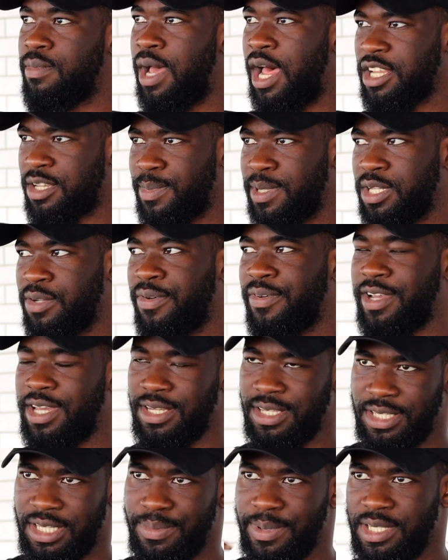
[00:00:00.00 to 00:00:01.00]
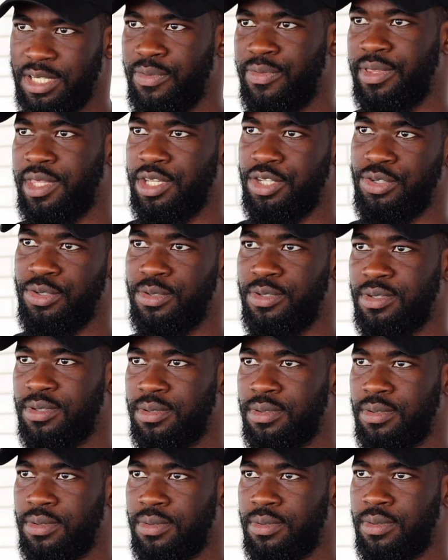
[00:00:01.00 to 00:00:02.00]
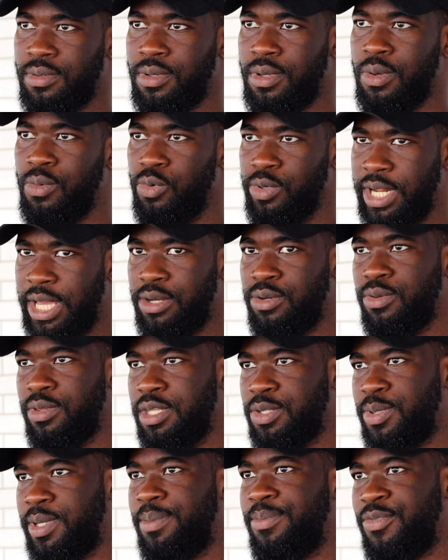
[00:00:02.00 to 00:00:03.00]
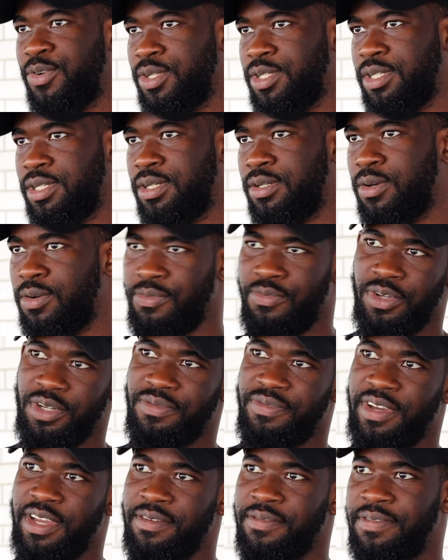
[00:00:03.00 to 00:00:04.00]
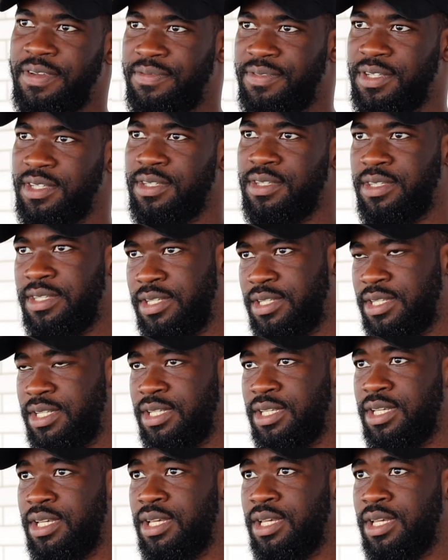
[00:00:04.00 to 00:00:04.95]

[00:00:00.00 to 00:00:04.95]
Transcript: ask myself if I can see myself in their shoes. Mm-hmm. Would I do this when I'm 40, 45, mm-hmm. 50, 60?